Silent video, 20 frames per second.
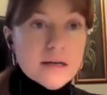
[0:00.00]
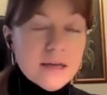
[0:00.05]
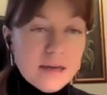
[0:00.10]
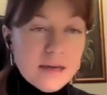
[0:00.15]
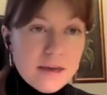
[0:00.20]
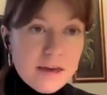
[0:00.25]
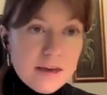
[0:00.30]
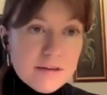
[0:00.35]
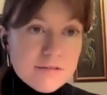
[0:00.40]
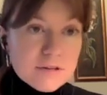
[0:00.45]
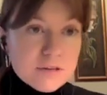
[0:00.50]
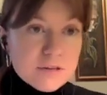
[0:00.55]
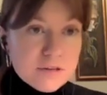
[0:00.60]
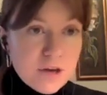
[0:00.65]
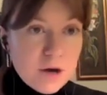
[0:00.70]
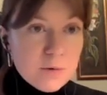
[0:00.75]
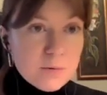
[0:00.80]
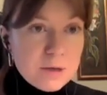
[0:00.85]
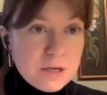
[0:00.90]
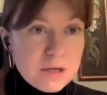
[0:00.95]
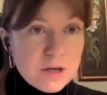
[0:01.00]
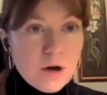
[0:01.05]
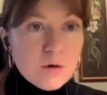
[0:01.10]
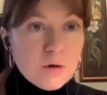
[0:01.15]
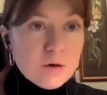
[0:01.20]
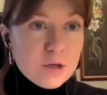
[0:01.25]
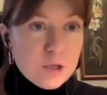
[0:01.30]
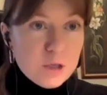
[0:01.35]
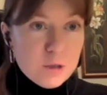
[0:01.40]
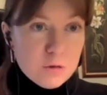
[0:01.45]
even though we know
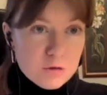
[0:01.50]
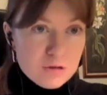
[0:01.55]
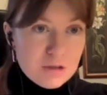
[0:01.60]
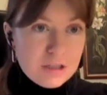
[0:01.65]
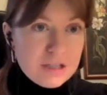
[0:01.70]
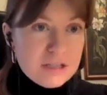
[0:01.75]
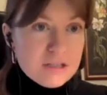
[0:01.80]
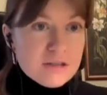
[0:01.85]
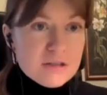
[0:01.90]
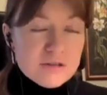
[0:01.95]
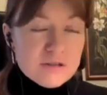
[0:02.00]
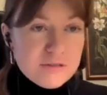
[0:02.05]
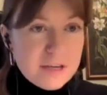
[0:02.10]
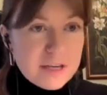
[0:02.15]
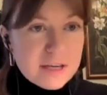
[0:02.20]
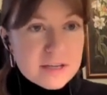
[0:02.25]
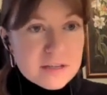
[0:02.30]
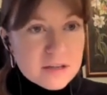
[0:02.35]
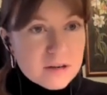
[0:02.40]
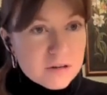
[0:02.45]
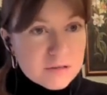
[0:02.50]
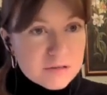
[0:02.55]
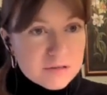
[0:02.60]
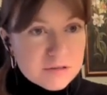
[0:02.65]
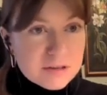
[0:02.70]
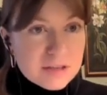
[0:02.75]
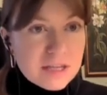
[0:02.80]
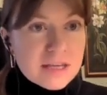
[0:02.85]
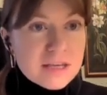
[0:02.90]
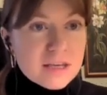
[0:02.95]
huge lists of
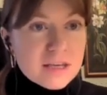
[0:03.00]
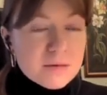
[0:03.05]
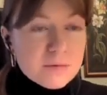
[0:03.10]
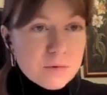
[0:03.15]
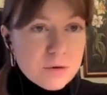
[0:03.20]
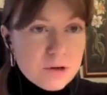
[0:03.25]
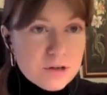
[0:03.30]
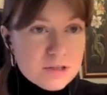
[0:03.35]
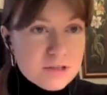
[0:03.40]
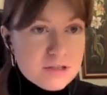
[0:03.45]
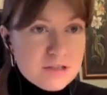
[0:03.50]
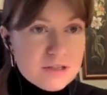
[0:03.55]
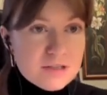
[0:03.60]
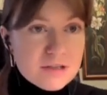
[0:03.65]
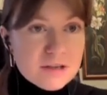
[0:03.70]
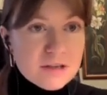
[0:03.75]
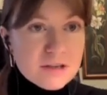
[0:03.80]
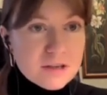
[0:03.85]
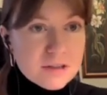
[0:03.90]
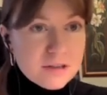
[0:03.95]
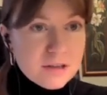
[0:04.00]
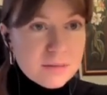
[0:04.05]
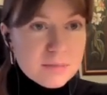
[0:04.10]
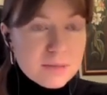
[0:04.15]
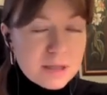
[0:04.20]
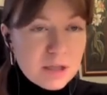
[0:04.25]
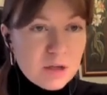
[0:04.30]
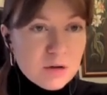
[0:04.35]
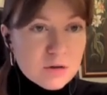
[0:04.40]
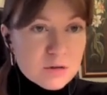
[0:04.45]
linking words that
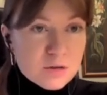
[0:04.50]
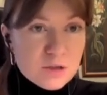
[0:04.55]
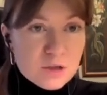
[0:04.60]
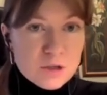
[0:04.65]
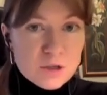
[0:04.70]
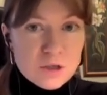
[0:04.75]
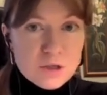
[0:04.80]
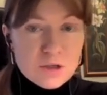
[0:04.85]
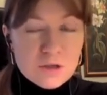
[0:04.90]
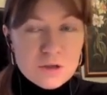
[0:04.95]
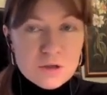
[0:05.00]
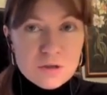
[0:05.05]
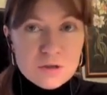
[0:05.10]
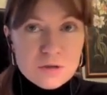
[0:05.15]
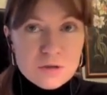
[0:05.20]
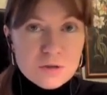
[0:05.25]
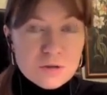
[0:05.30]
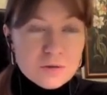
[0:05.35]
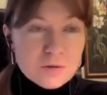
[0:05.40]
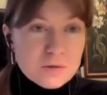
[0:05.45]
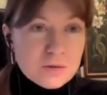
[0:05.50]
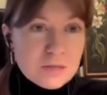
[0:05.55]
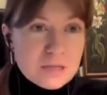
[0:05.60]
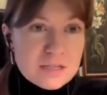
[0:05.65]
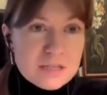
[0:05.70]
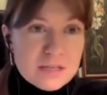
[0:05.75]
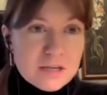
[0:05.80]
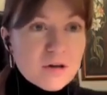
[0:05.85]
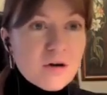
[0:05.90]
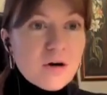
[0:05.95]
belong to,
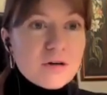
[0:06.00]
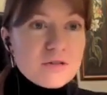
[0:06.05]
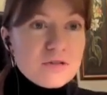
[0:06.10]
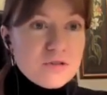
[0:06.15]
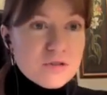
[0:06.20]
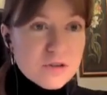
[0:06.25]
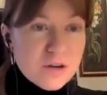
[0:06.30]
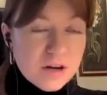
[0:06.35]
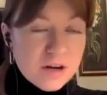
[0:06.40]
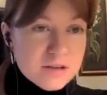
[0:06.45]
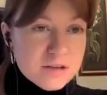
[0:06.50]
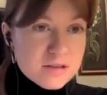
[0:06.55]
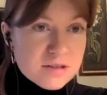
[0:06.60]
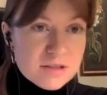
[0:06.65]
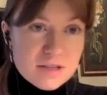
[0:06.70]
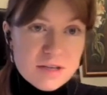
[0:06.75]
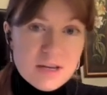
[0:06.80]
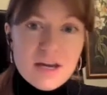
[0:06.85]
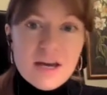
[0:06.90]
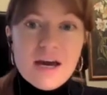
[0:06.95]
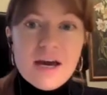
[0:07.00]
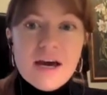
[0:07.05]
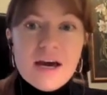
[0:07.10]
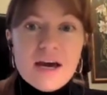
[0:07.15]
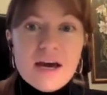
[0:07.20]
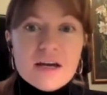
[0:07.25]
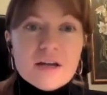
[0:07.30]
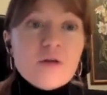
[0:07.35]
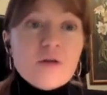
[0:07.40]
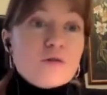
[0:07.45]
let's say, contrast,
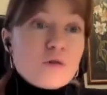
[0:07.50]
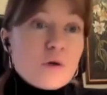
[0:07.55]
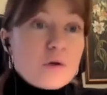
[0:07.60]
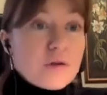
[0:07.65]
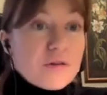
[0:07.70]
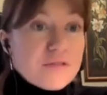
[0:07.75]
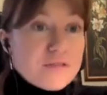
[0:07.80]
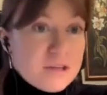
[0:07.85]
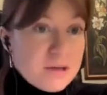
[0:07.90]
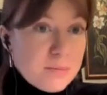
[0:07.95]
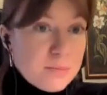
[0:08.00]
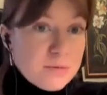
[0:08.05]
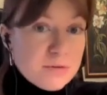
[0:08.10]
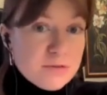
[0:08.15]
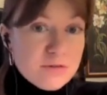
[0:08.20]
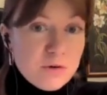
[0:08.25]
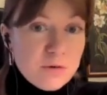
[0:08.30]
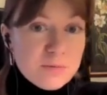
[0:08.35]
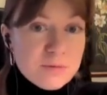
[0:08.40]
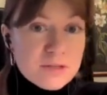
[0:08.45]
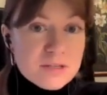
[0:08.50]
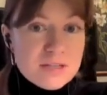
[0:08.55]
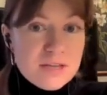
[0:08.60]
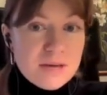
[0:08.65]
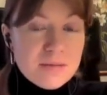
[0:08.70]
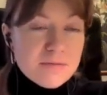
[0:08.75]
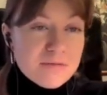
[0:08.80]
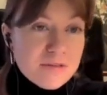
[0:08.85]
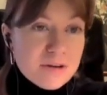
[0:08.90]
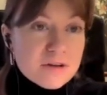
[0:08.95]
not all of them perform the
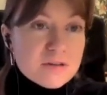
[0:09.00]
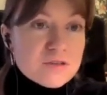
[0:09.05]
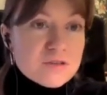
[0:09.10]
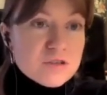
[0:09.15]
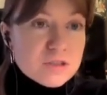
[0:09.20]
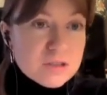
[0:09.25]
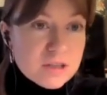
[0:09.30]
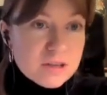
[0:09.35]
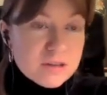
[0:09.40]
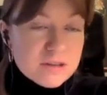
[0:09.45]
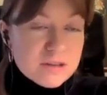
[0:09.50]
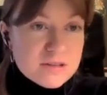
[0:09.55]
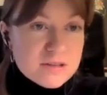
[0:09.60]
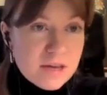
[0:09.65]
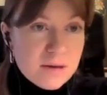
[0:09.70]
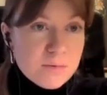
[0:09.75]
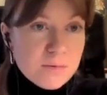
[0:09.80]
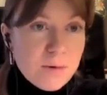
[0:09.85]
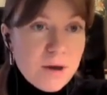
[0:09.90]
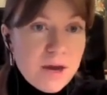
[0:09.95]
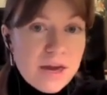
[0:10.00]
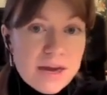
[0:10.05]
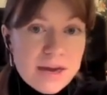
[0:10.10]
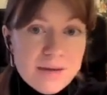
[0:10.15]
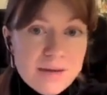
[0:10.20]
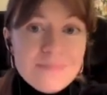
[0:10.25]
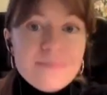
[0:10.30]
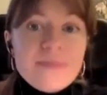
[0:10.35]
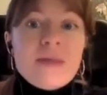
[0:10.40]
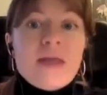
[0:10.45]
same function in the same
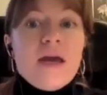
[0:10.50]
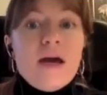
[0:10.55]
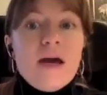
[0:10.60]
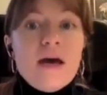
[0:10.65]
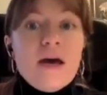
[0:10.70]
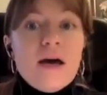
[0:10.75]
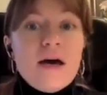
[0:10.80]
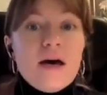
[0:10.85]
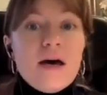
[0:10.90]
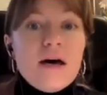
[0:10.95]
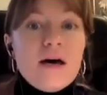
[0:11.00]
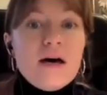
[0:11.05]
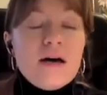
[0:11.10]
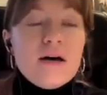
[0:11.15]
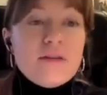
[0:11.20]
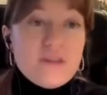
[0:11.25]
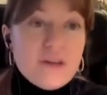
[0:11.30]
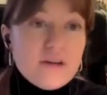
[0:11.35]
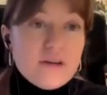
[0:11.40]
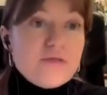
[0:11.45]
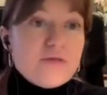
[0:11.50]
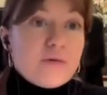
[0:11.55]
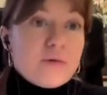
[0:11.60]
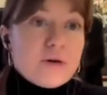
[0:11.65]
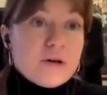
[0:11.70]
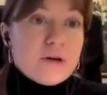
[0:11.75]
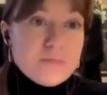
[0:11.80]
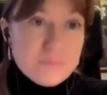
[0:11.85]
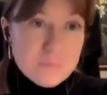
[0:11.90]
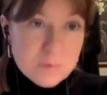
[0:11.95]
way.
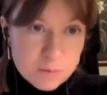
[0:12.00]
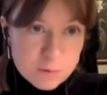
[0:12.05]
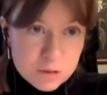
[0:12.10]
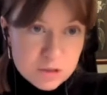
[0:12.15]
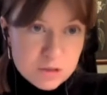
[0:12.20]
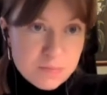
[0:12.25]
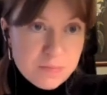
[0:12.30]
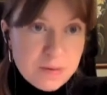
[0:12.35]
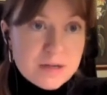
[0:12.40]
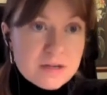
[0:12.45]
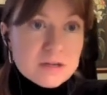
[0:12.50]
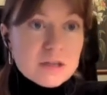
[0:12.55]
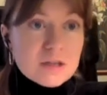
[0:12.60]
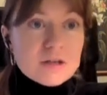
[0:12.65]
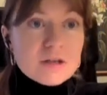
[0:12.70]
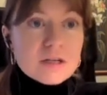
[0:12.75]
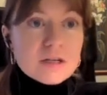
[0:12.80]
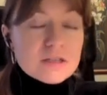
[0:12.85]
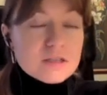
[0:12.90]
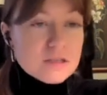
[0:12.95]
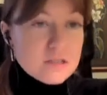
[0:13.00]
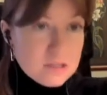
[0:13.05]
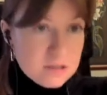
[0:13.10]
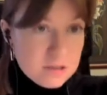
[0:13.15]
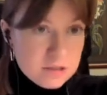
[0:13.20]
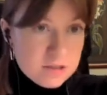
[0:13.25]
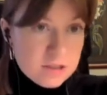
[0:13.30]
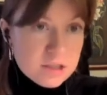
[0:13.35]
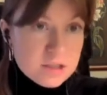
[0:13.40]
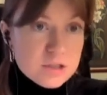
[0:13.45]
Therefore, we should better look at
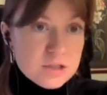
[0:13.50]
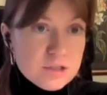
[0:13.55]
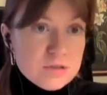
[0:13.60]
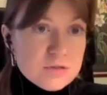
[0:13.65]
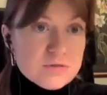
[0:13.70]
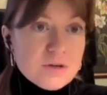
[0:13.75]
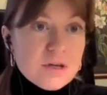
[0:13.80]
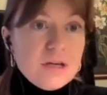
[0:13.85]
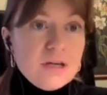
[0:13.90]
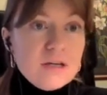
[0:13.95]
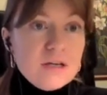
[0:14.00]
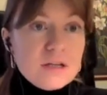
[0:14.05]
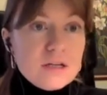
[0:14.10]
the dictionary,